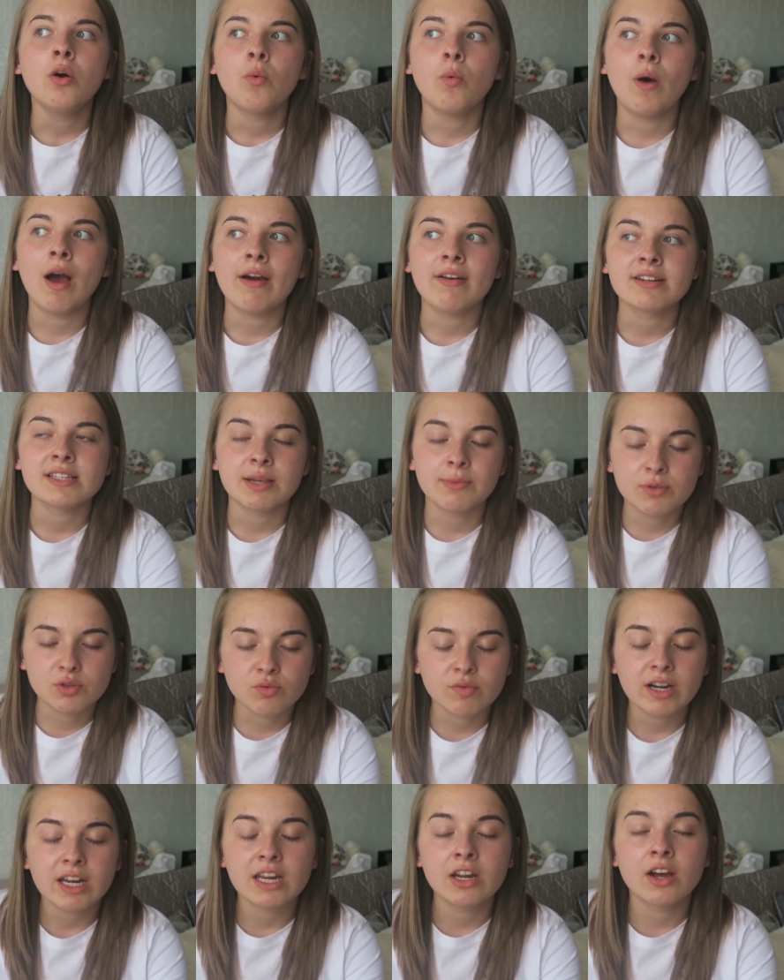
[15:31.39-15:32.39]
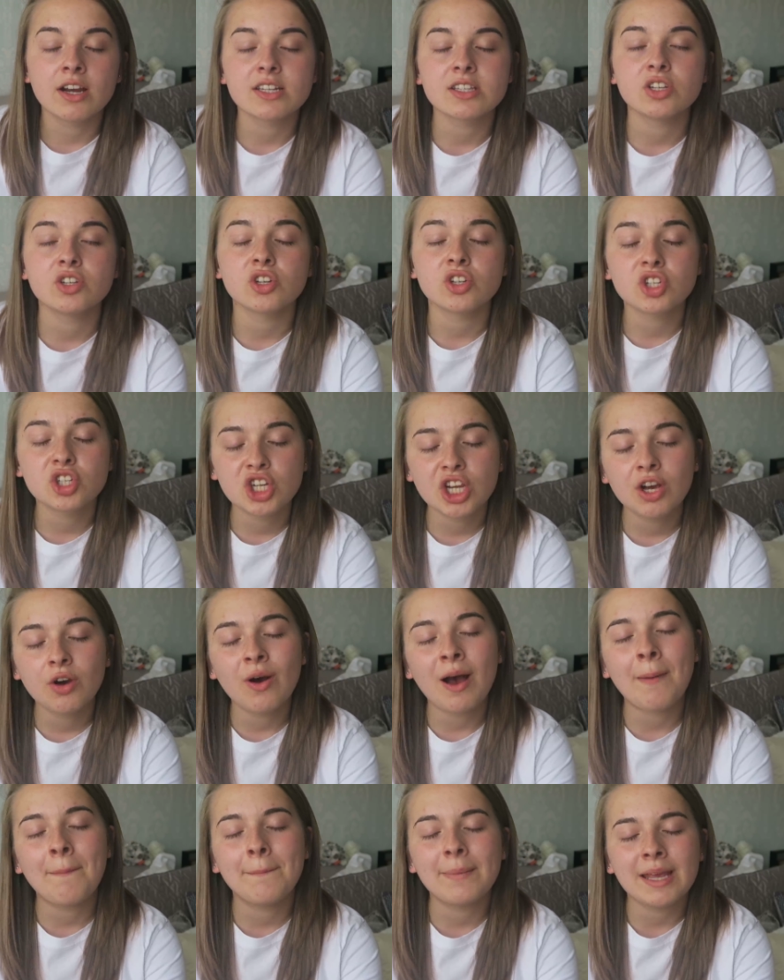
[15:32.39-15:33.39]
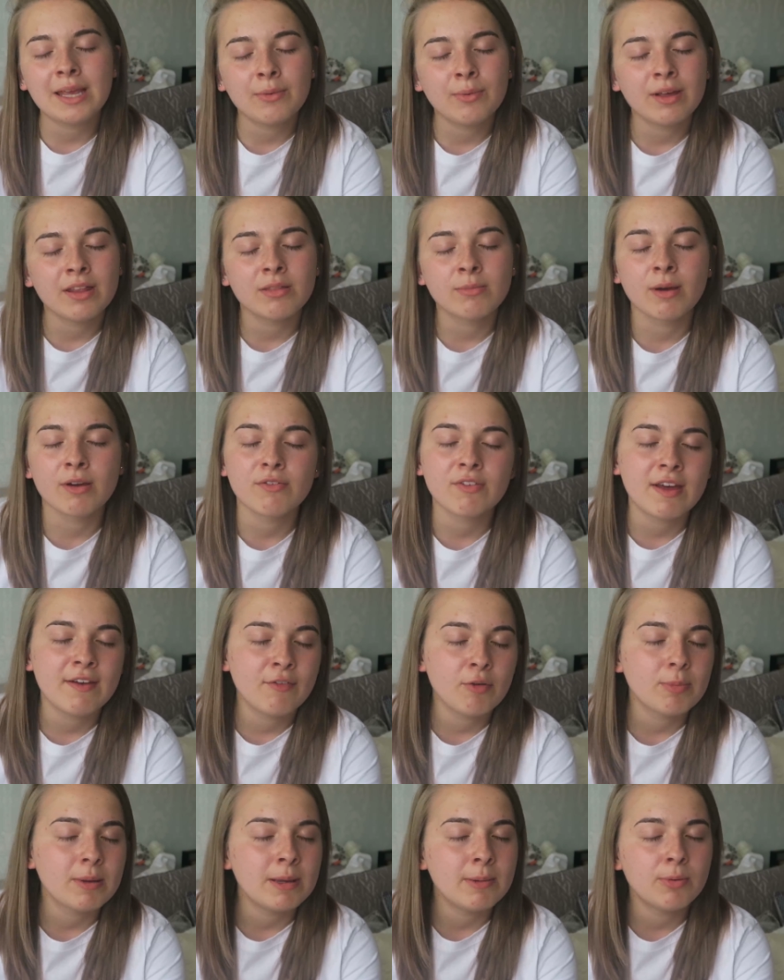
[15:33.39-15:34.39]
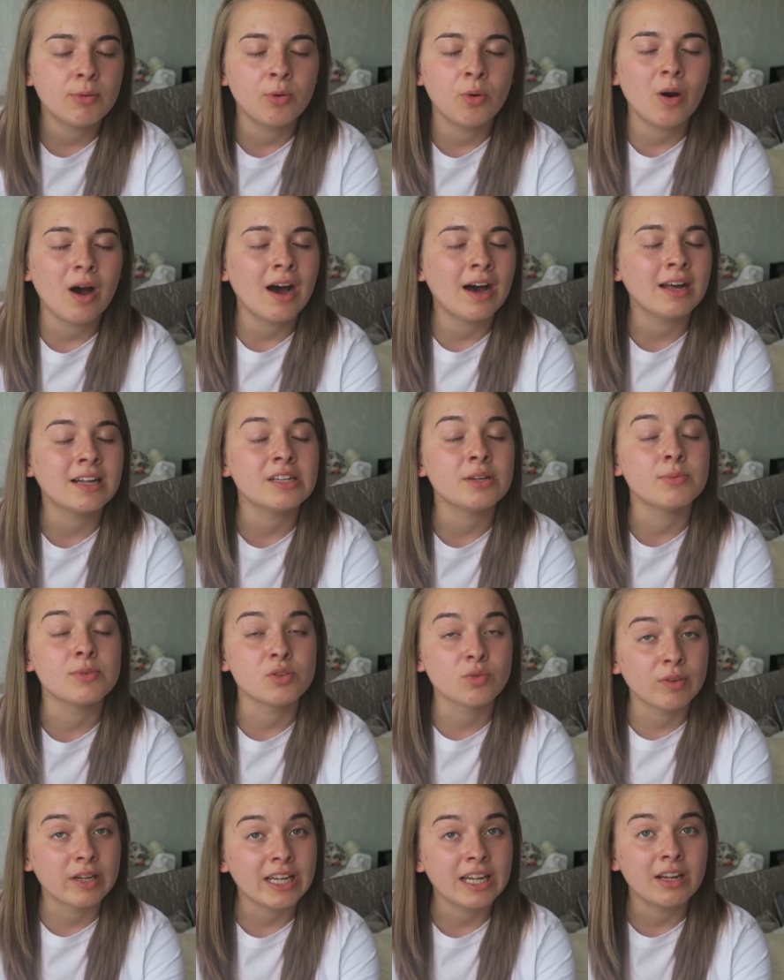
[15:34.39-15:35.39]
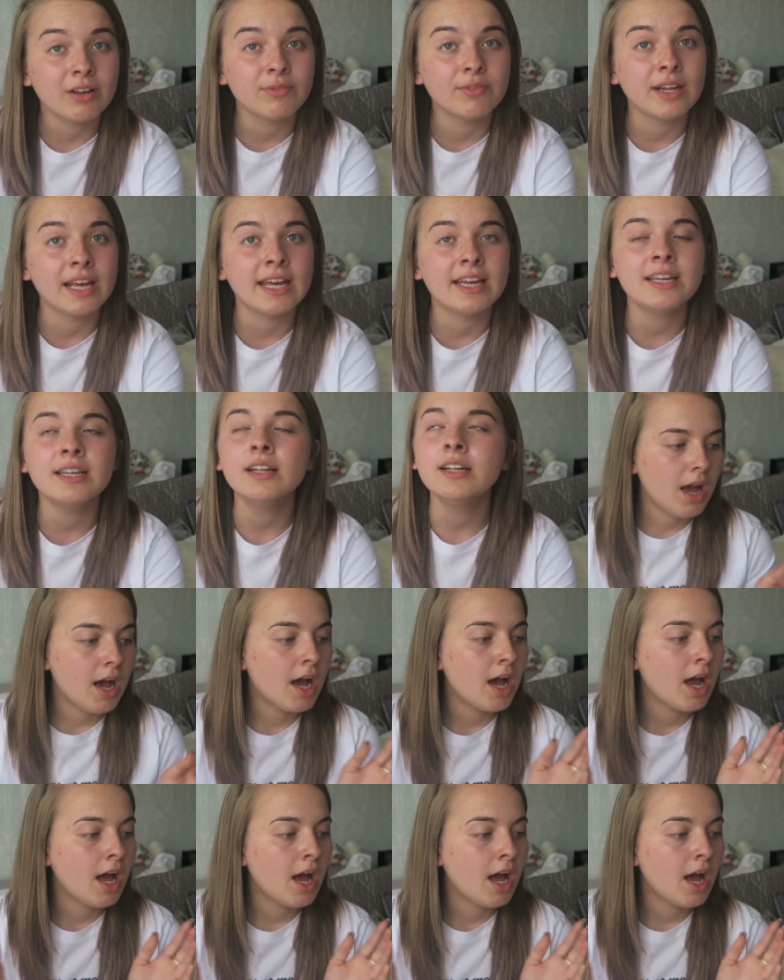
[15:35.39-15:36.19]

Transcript: whereas it was really nice to just chill and be with my favorite people, and it was really lovely.